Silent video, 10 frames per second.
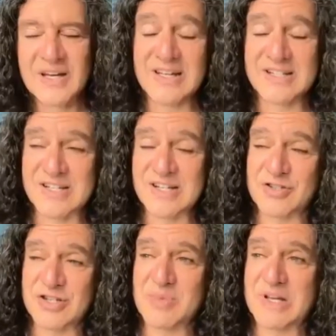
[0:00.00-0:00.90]
It's
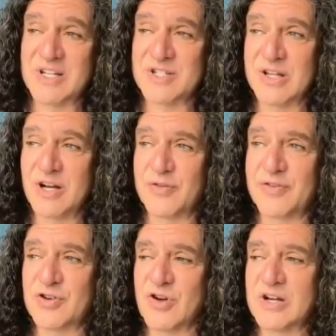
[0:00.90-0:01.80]
interesting because, you know, if
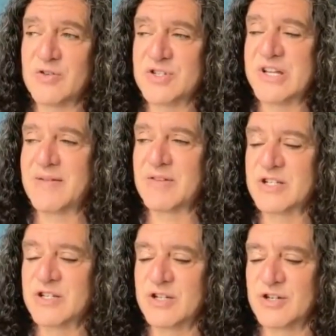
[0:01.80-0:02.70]
you're trying to
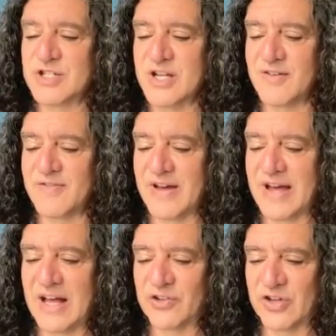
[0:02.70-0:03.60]
establish yourself
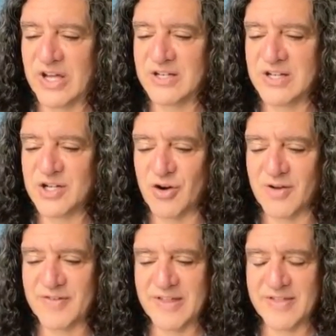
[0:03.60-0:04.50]
as a teacher
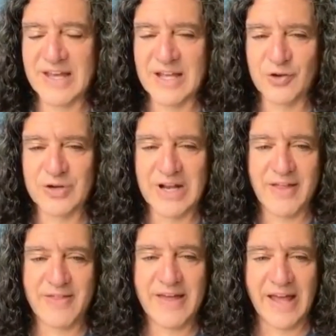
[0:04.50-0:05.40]
of a thing, you need a
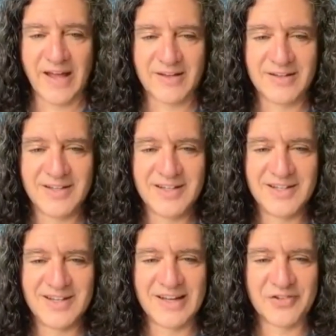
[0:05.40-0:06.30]
thing.
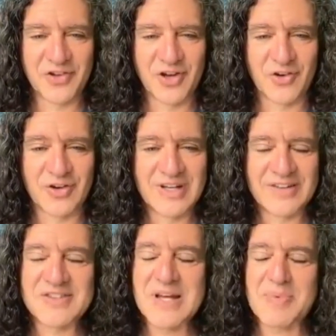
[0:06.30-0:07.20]
And mm-hmm. so
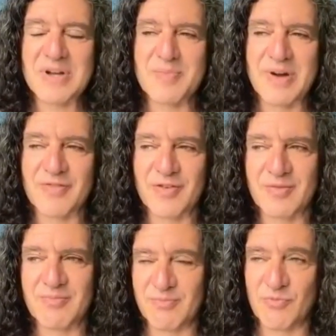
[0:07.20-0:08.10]
this happened in the
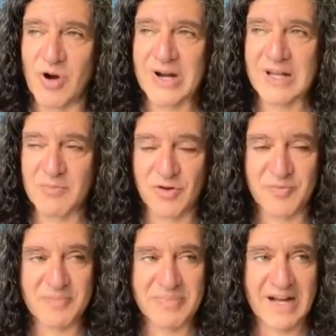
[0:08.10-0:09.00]
barefoot running
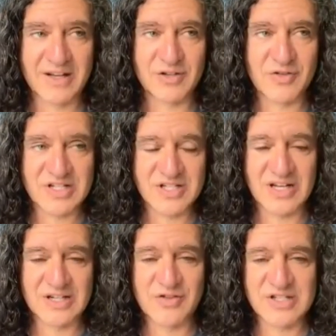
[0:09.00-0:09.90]
movement back in
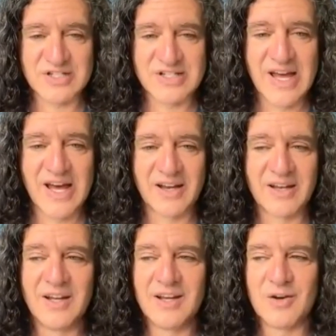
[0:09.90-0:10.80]
2009, 2010,
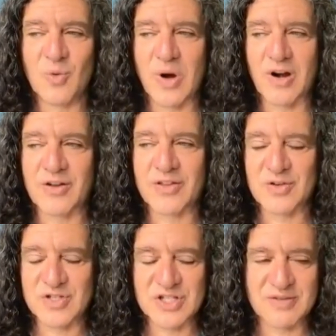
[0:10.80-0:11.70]
where there
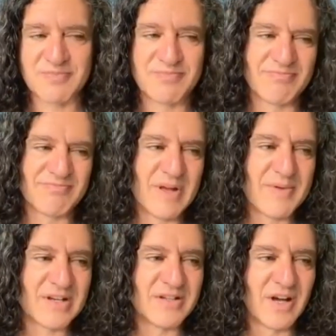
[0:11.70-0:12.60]
was just a
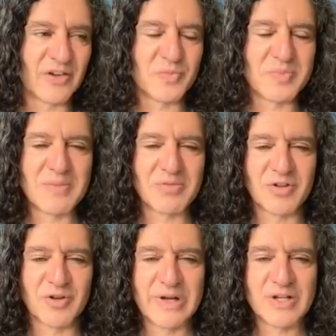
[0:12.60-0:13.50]
maybe a dozen people
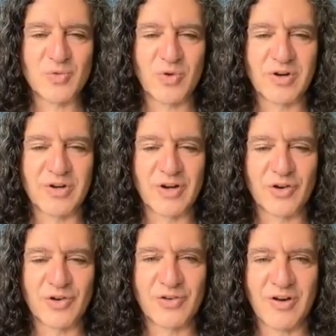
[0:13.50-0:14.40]
who each were, you know,
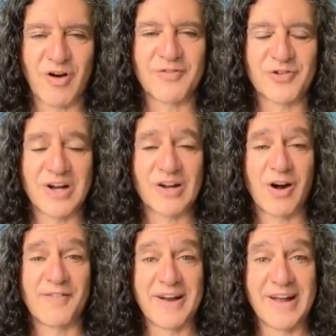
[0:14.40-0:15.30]
car, trying to
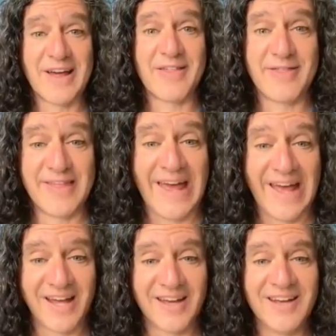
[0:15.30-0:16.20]
carve out a
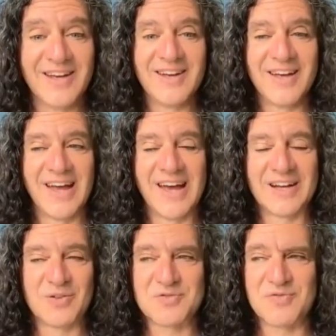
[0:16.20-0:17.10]
thing. And
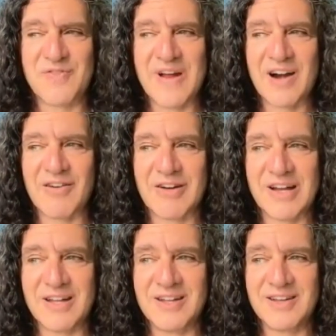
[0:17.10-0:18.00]
it was
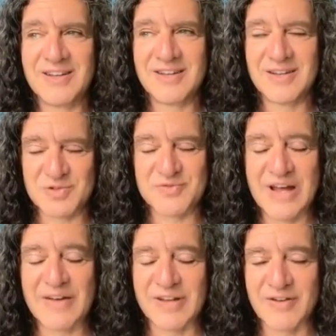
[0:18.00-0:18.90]
very, it was
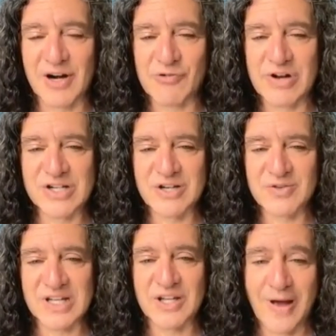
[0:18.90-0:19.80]
definitely very rigid. It
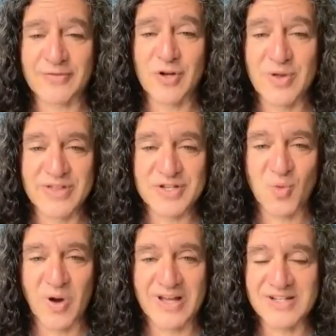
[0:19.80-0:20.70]
was like, you have to do it this
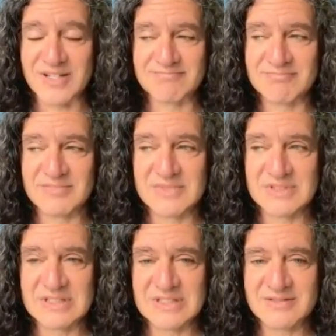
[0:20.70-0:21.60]
way. It's like,
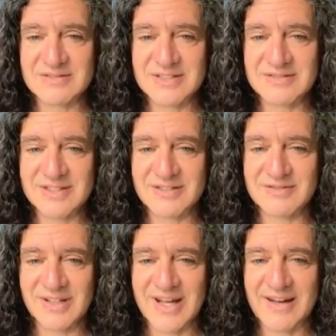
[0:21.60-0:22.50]
no, no, you don't
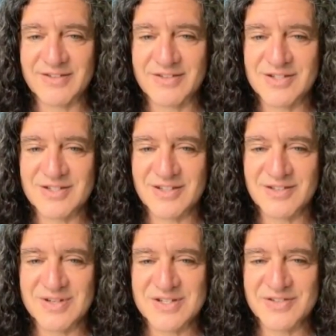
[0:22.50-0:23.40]
really have to. There's other
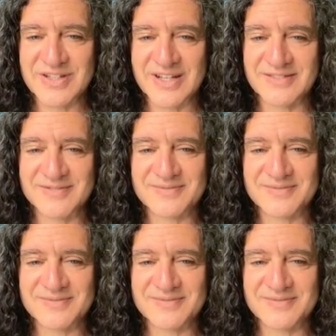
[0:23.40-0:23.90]
ways of doing that.